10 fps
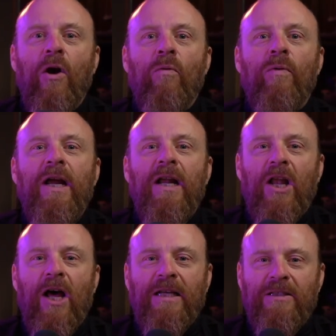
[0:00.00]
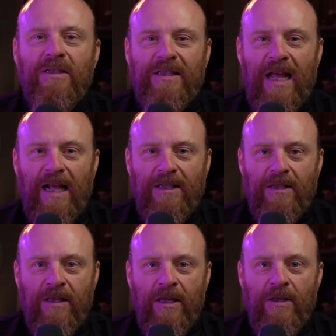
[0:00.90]
realizes that
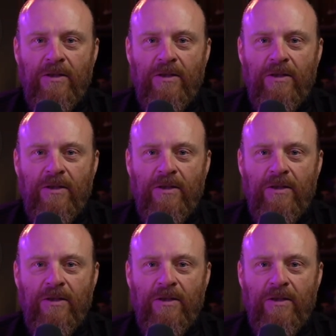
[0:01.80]
the,